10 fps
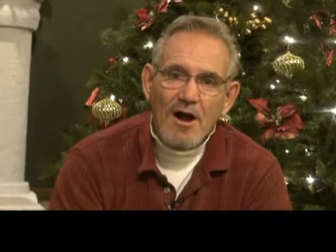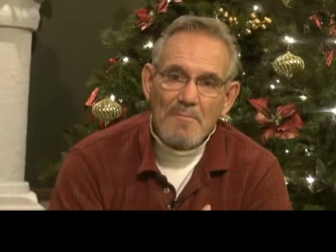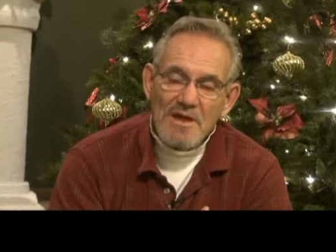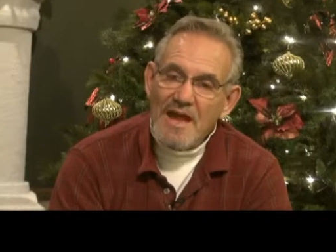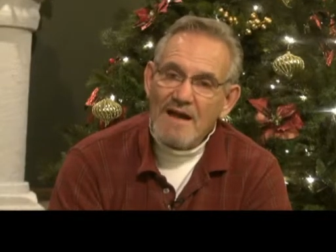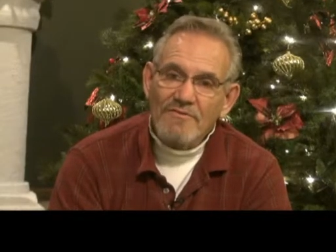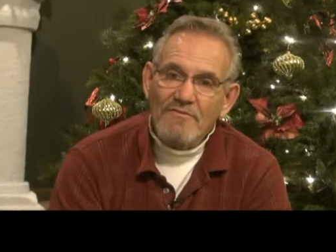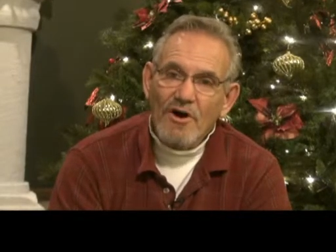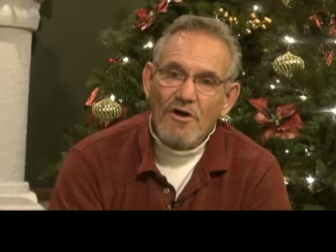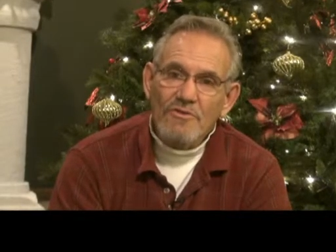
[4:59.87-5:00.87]
on behalf
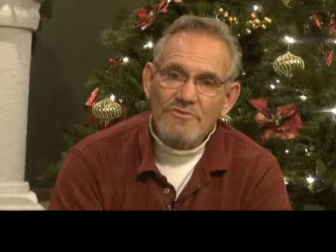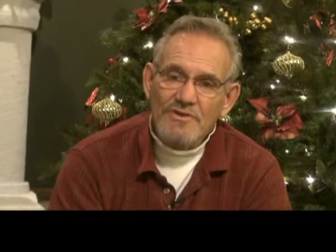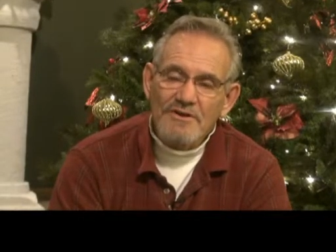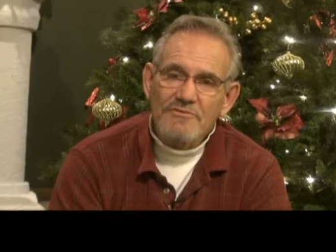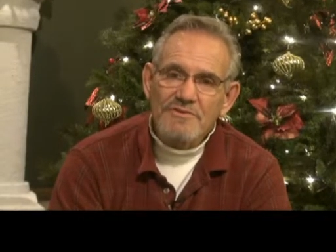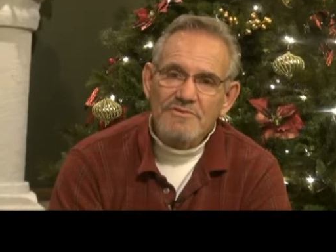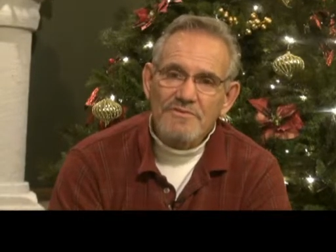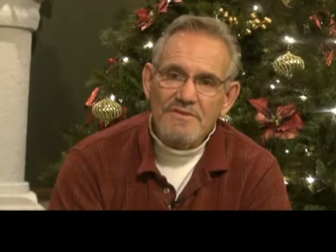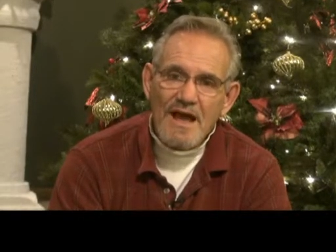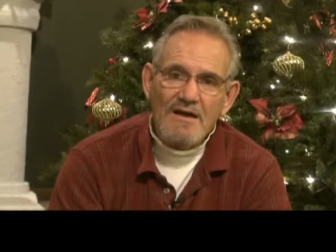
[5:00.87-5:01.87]
of all those hundreds
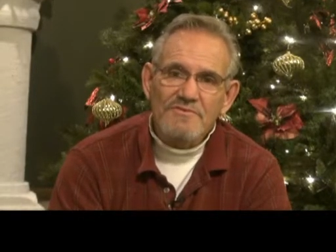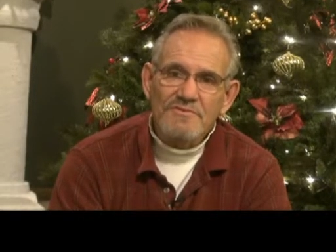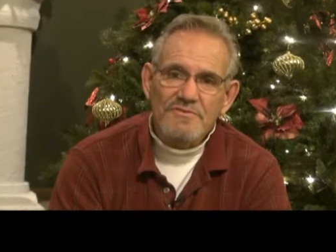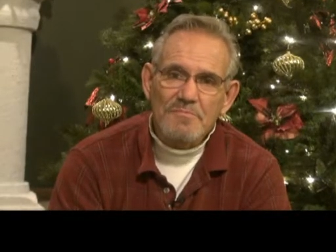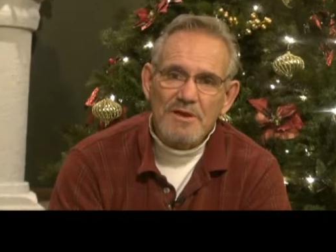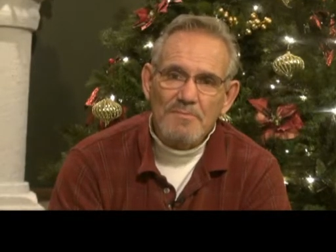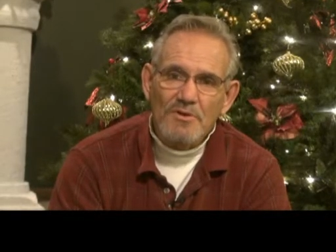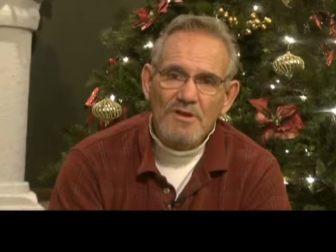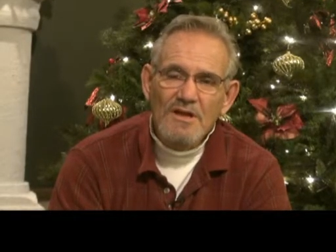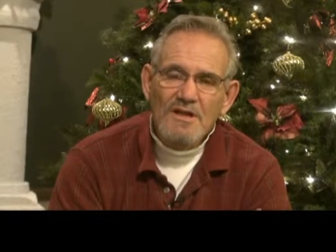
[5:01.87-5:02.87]
and thousands of
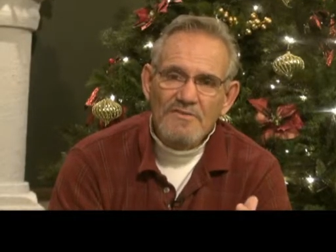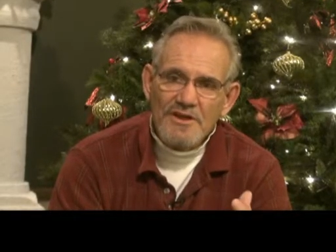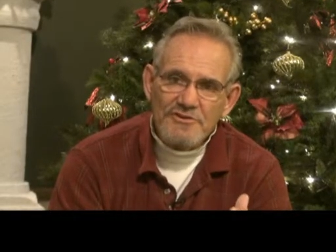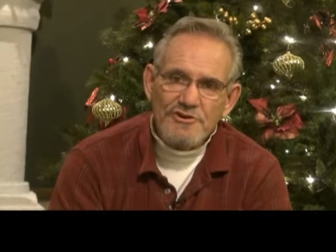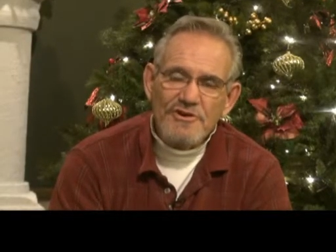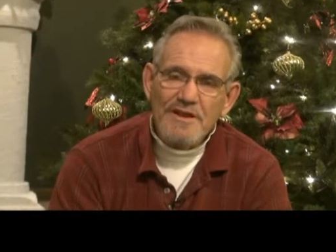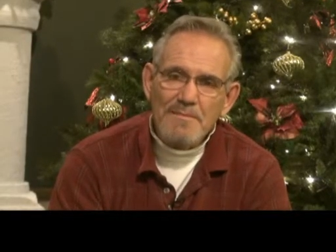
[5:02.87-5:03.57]
people that you're